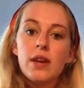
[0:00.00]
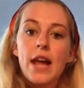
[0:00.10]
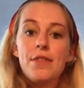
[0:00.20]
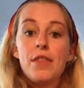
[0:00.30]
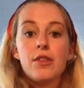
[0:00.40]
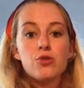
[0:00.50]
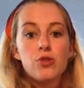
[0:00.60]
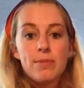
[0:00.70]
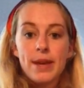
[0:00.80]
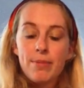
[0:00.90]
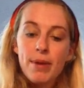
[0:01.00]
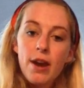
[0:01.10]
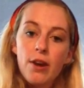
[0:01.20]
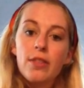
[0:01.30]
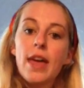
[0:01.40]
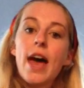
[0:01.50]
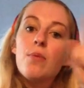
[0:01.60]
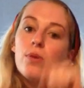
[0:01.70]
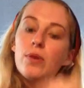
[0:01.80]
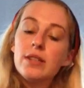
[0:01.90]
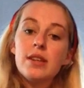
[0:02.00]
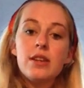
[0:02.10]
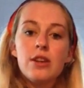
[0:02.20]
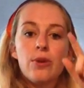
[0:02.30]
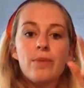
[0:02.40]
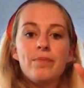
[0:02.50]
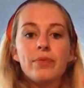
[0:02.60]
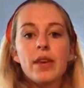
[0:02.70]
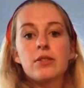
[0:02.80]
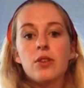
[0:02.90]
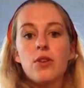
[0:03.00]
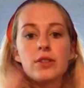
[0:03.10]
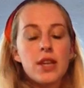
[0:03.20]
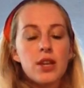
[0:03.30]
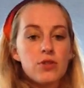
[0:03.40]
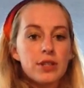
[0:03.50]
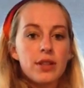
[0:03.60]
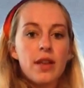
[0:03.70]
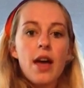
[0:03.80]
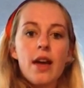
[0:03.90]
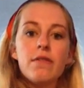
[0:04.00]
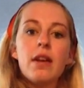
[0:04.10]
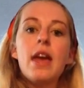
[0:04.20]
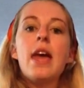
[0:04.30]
and then the tree being bare, that will continue. As long as that tree's alive,